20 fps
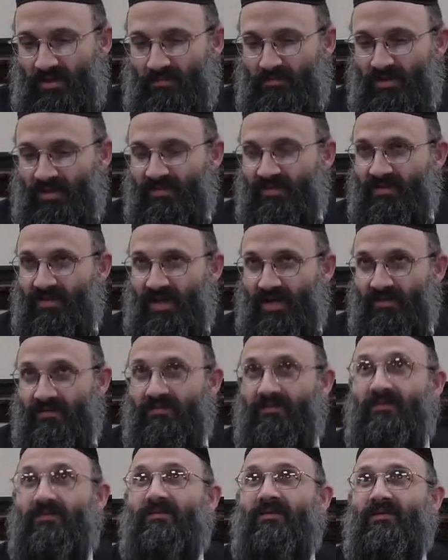But
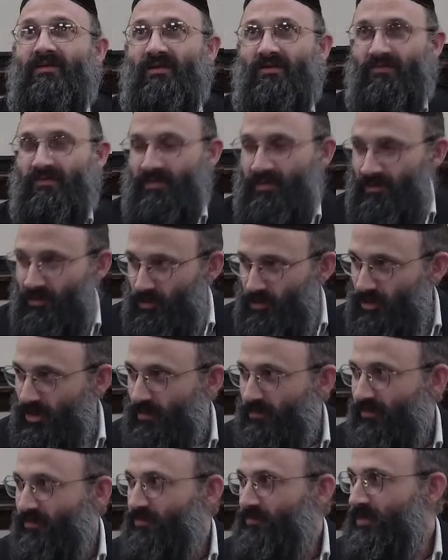tonight, to delve into the
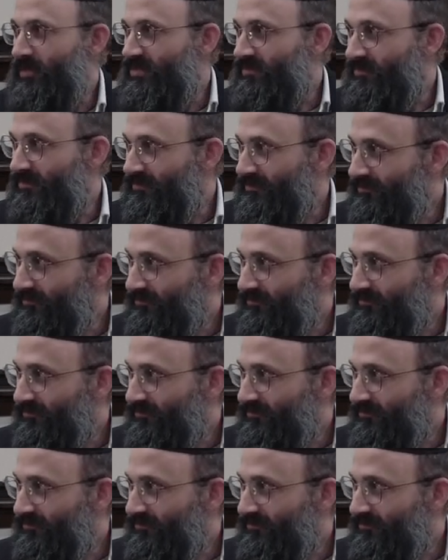neshama of the mitzvah.